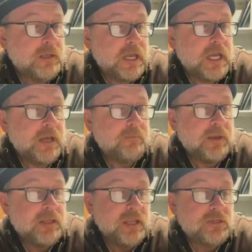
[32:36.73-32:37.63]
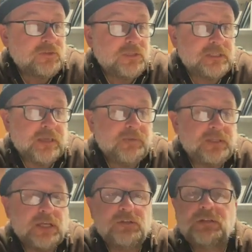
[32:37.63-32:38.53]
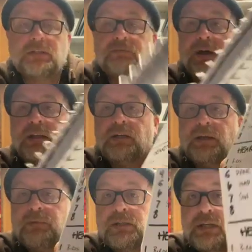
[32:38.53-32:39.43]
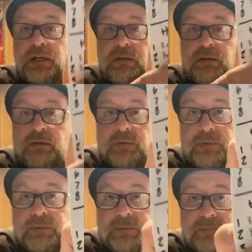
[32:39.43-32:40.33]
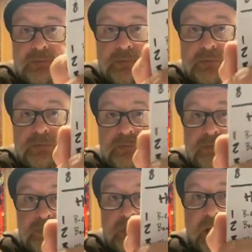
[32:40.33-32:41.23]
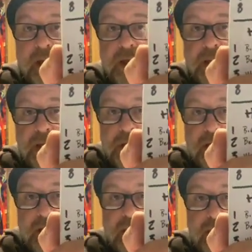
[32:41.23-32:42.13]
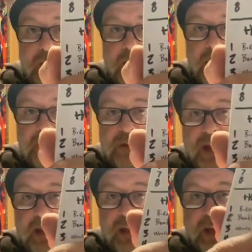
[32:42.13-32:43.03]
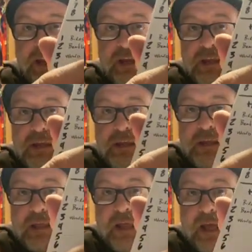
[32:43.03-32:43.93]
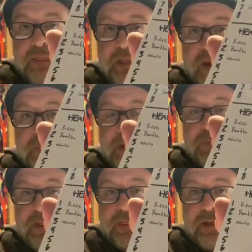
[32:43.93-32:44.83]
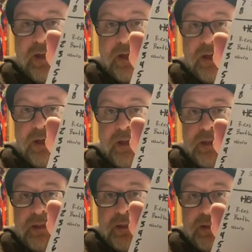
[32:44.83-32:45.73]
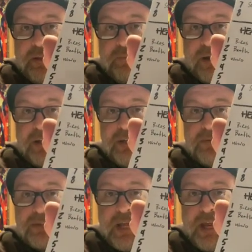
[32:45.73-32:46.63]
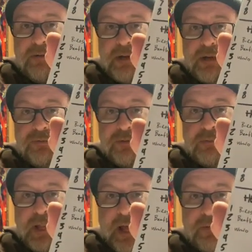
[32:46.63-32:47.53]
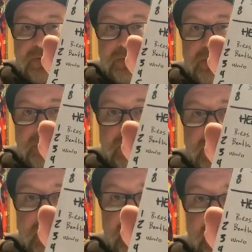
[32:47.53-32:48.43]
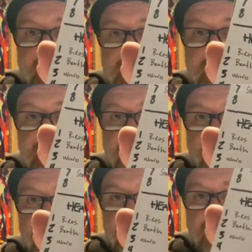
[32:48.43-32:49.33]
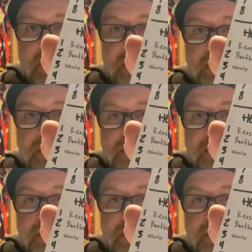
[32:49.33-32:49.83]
And then I drew this image. I drew this small little image here. Okay, it's kind of like I went with my teacher was angry on Zoom class. So like it's like yelling.